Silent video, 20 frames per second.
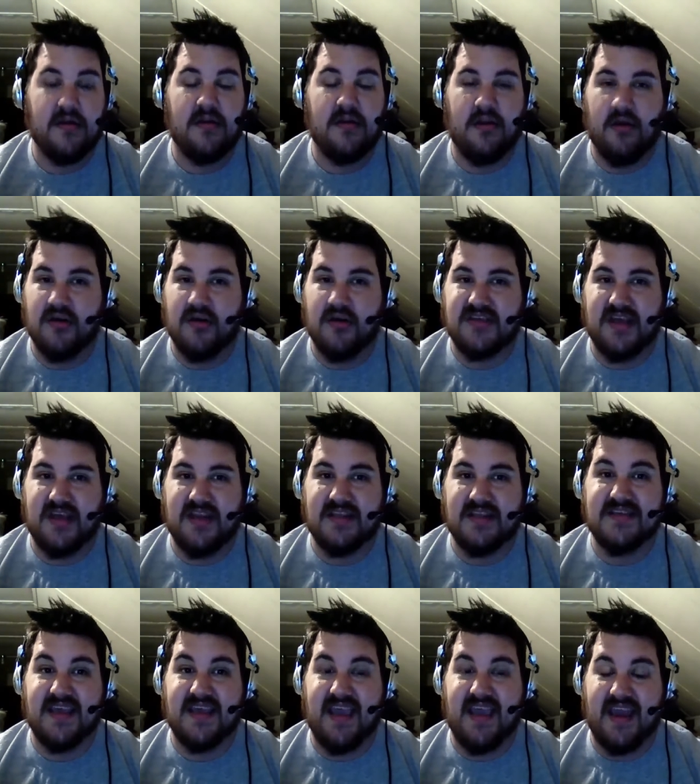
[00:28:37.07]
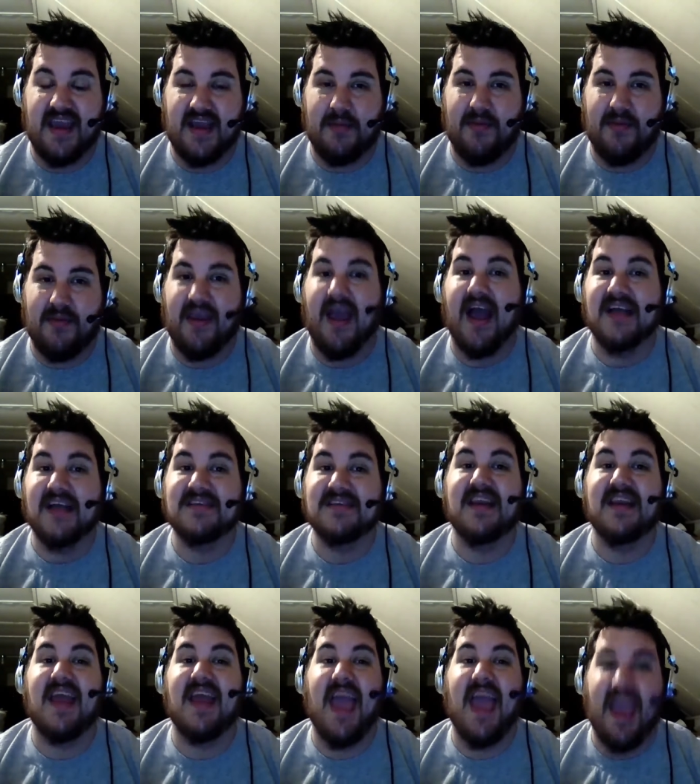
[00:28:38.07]
Notice I didn't say anybody; I
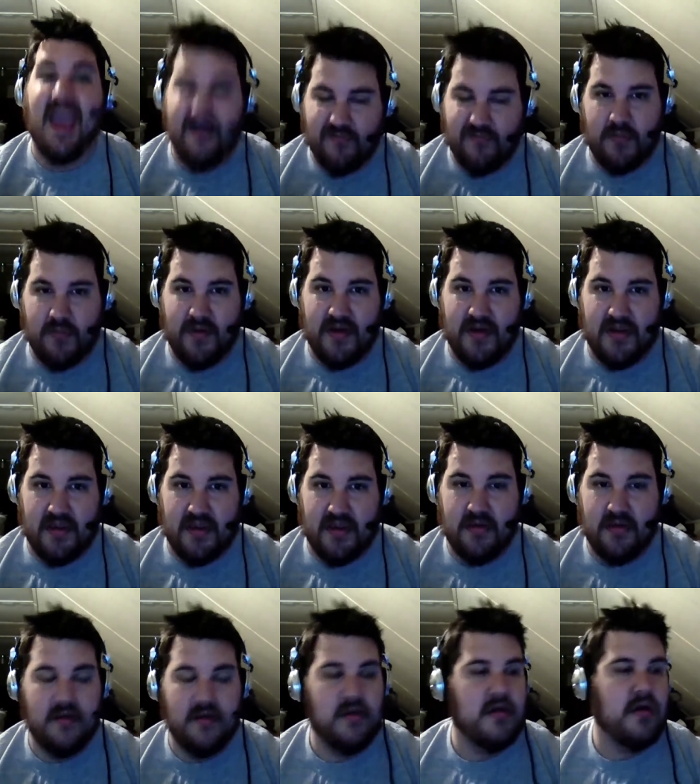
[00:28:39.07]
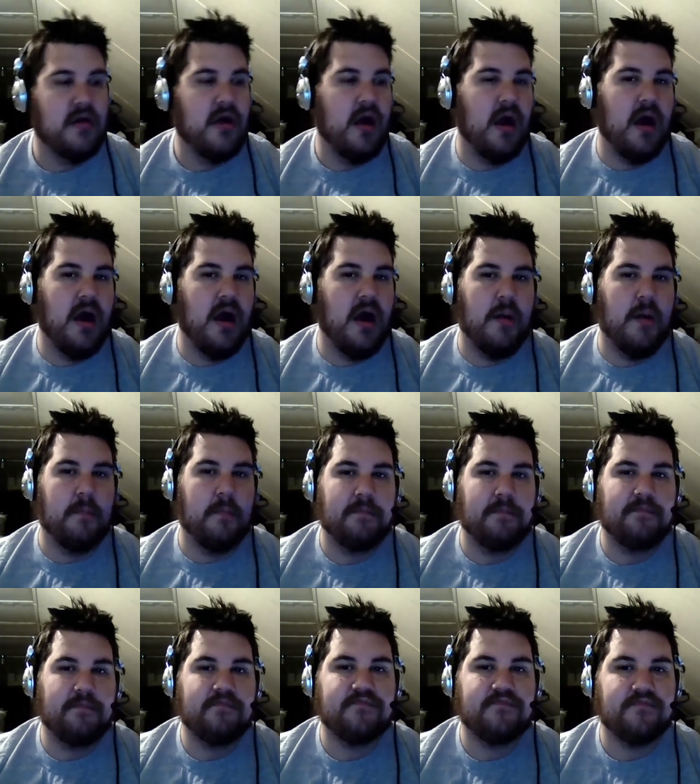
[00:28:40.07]
said everybody. Um,
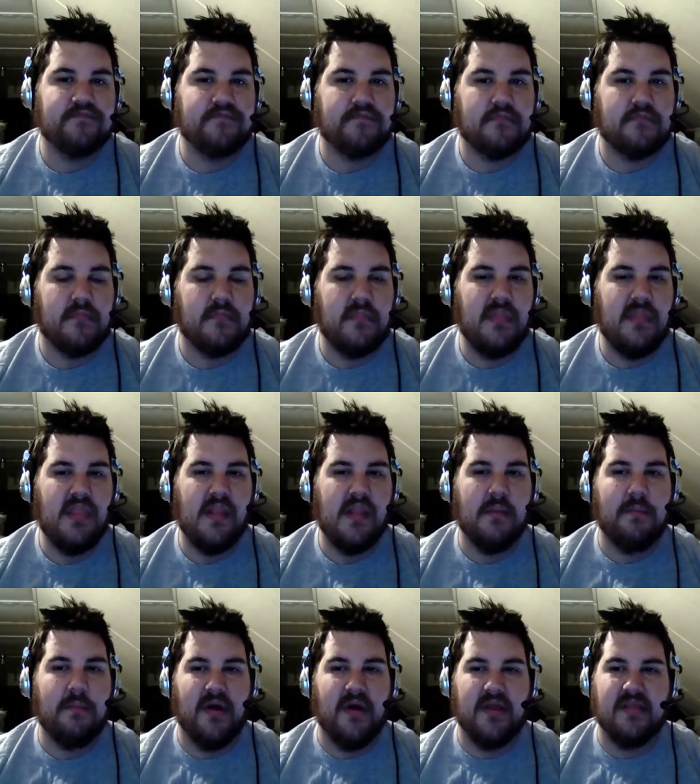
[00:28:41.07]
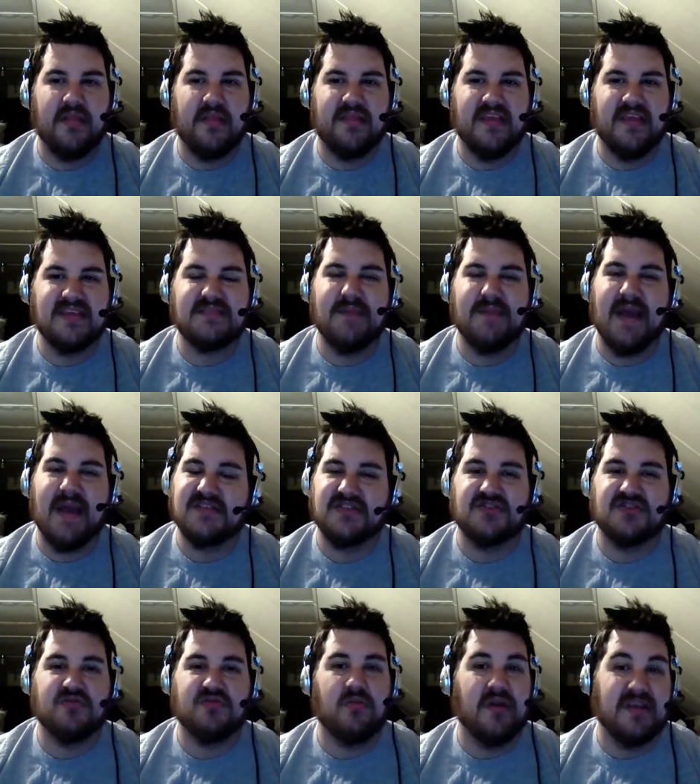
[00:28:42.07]
but this match
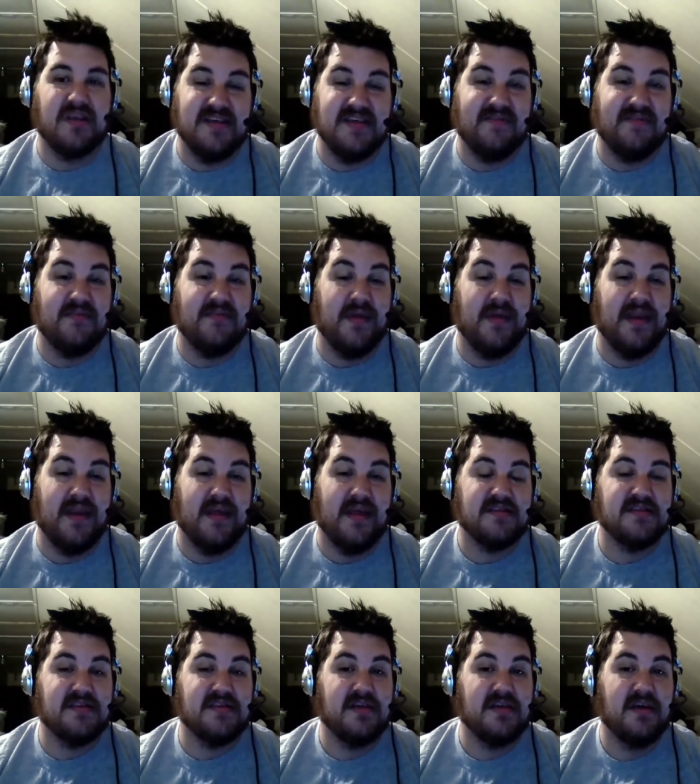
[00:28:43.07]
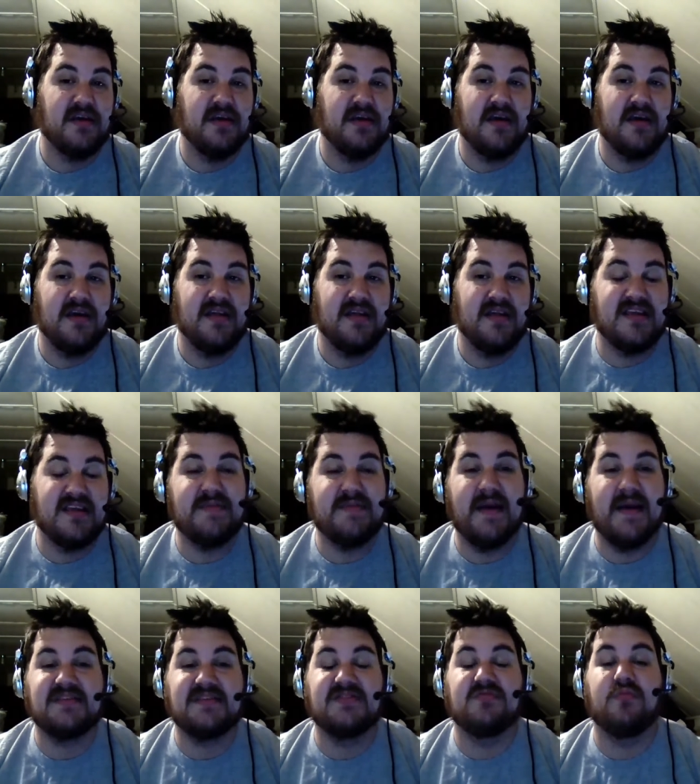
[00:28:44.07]
is 27 minutes. This
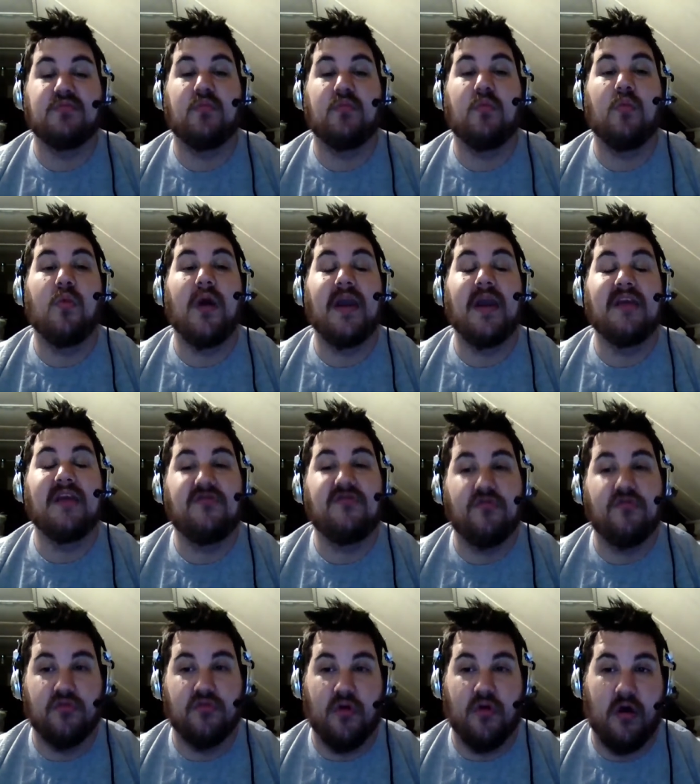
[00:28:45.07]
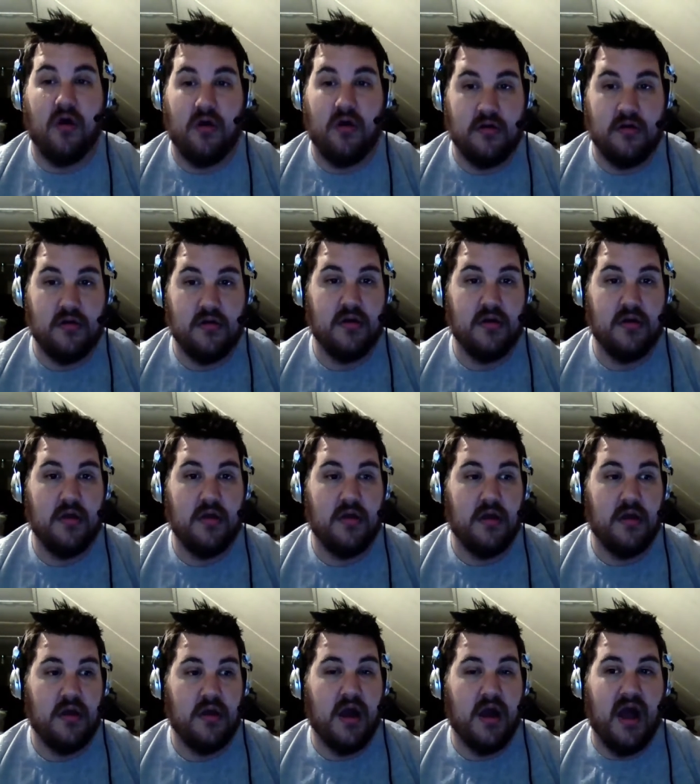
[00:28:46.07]
match is way too long.
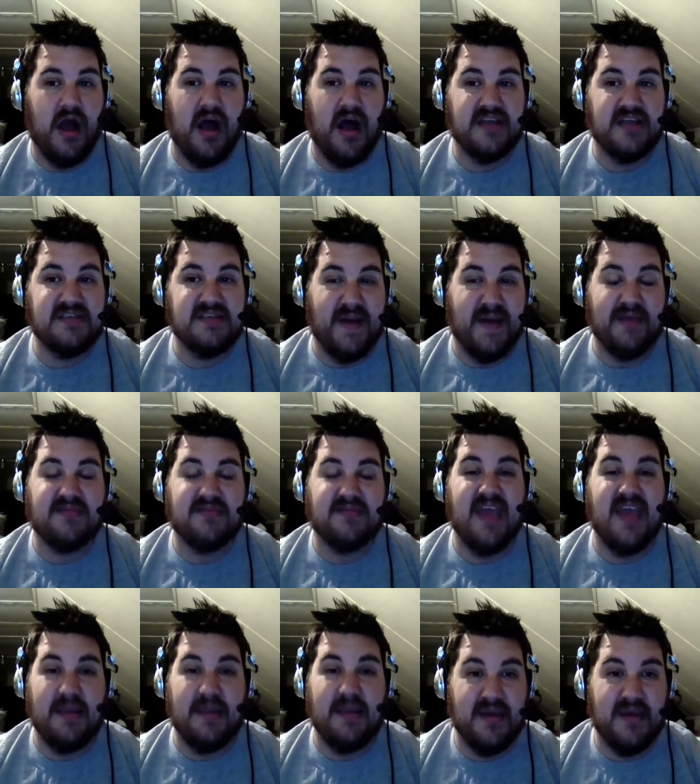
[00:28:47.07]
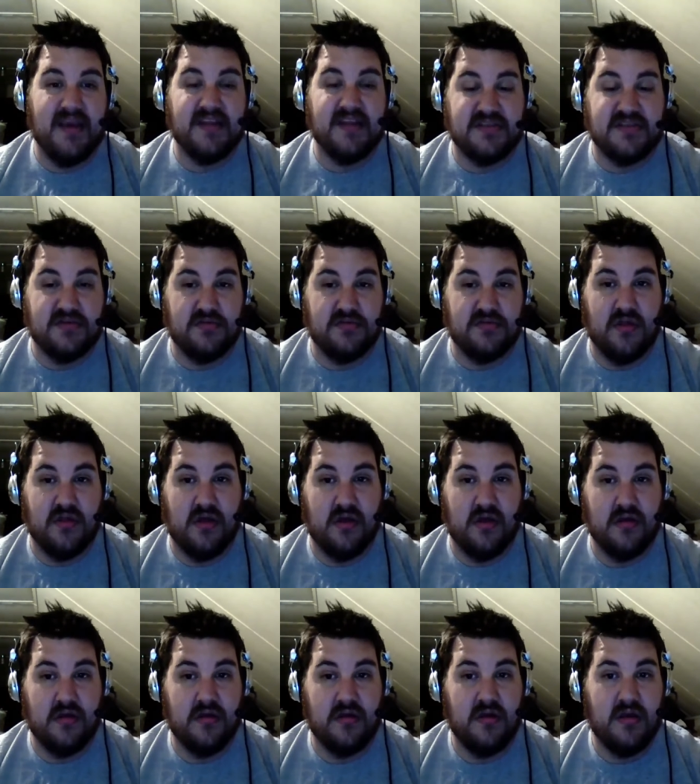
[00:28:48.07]
Uh, it's about 10 minutes too long.
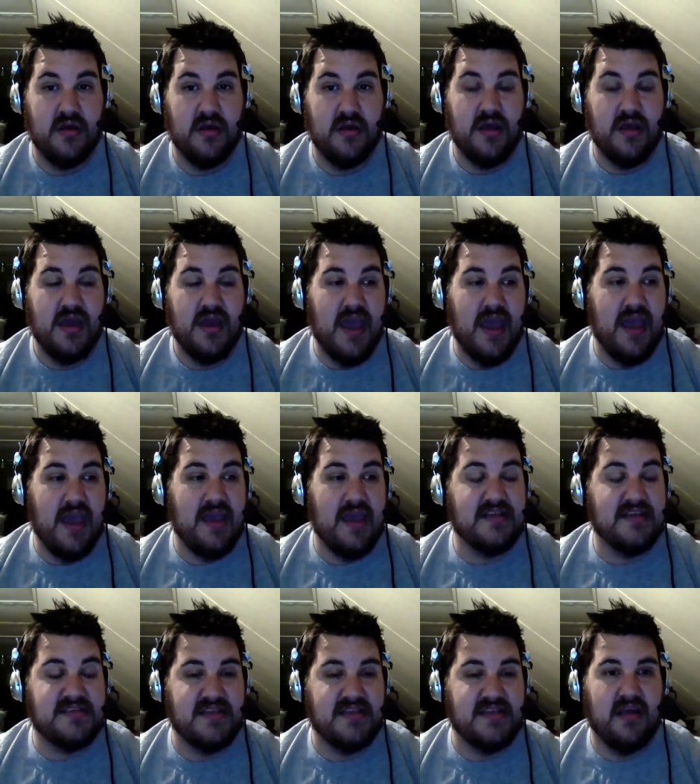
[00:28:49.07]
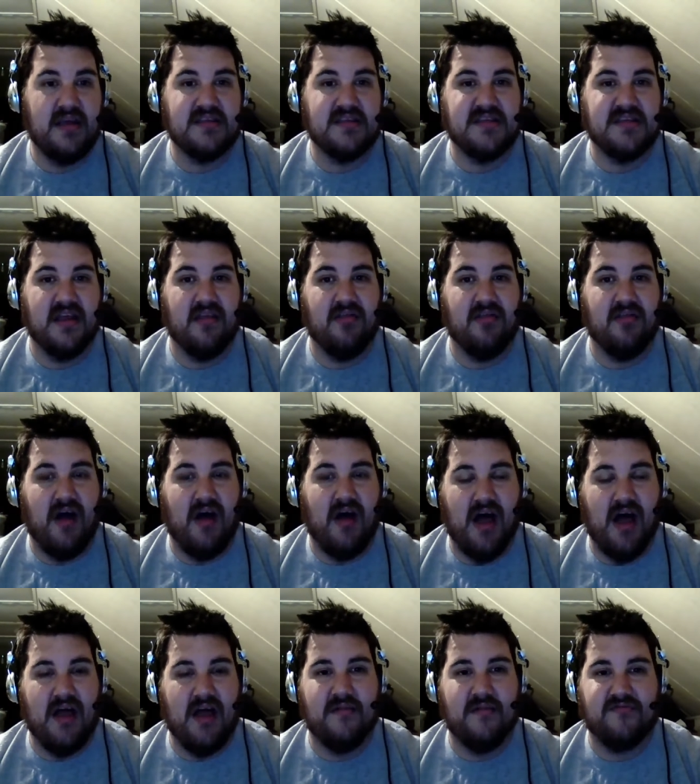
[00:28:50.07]
It's it's a
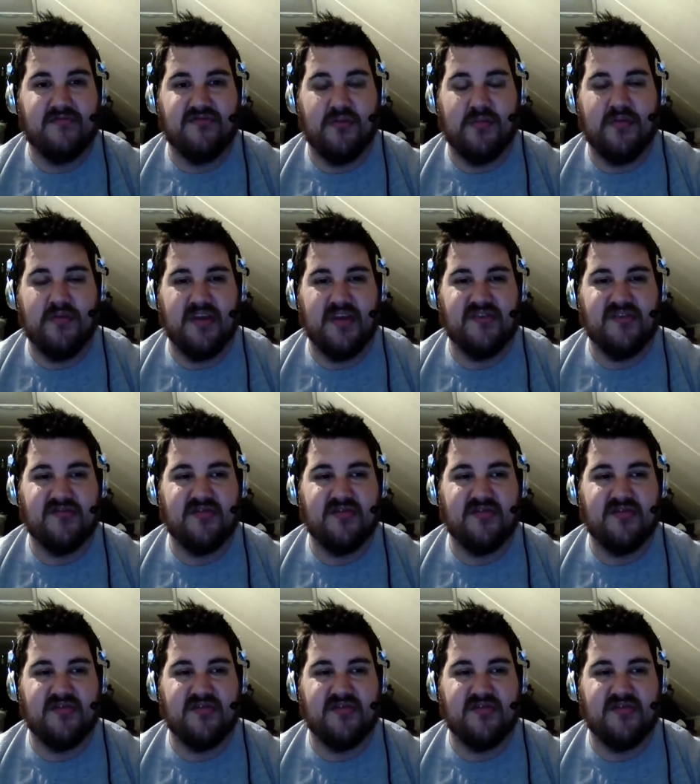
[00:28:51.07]
lot of Triple H.